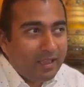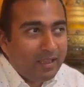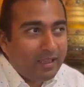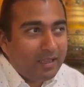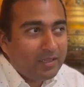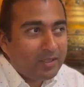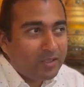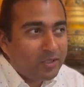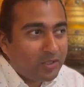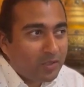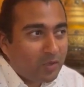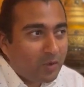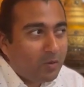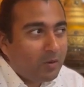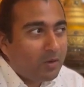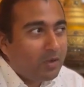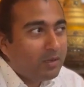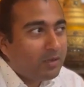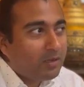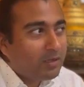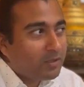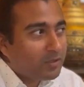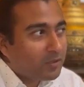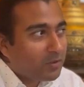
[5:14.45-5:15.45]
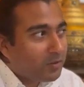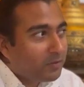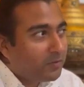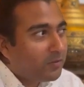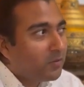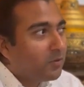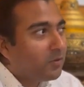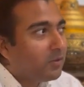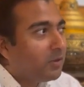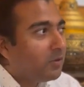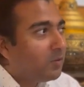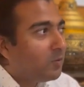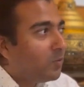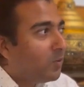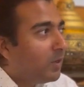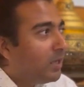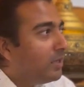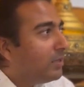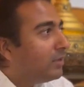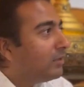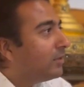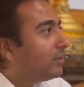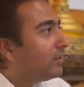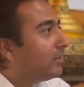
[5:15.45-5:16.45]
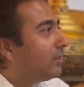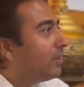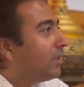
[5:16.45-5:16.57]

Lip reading: And so on and so forth it went,